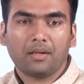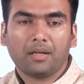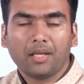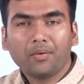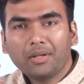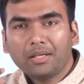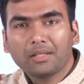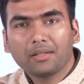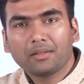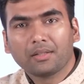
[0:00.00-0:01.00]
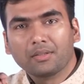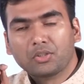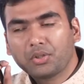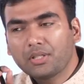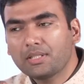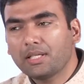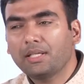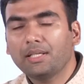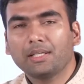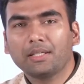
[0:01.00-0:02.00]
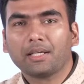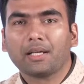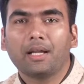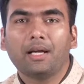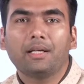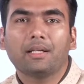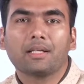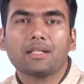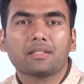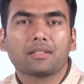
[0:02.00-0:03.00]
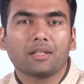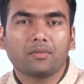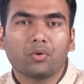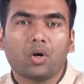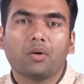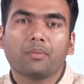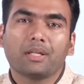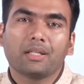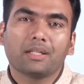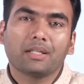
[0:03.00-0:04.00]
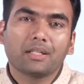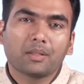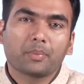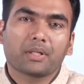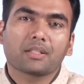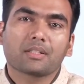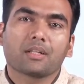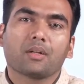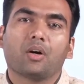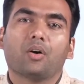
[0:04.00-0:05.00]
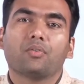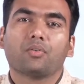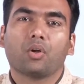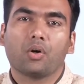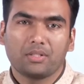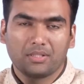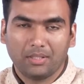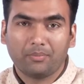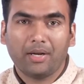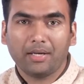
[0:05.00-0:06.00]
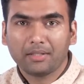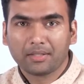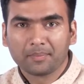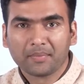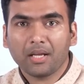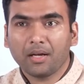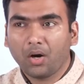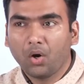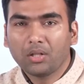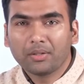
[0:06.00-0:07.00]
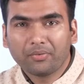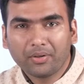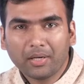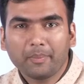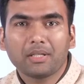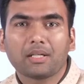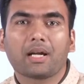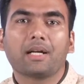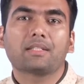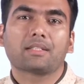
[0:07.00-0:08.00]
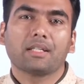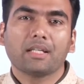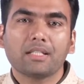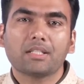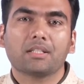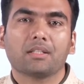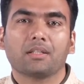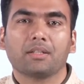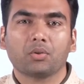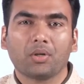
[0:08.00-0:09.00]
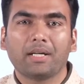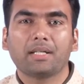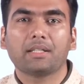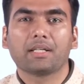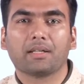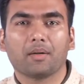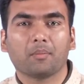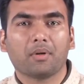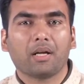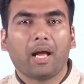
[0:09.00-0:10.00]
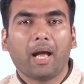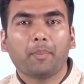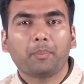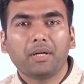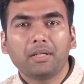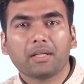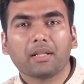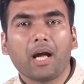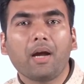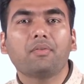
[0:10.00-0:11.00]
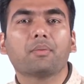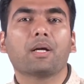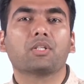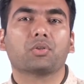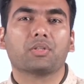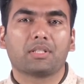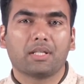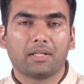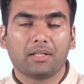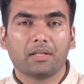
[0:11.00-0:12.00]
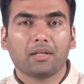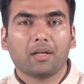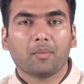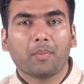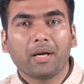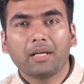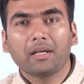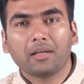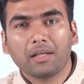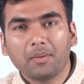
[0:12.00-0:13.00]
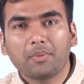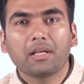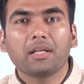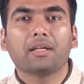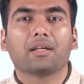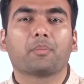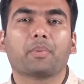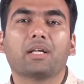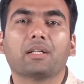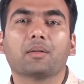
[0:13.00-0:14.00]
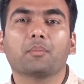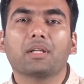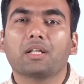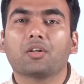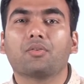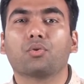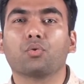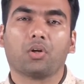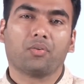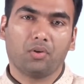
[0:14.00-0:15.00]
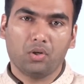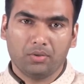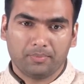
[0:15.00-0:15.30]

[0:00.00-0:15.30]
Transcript: Even the judiciary in England is involved in interpretation of laws. In fact, all the fundamental rights in United Kingdom have been derived by judiciary by liberally interpreting the meaning of rule of law.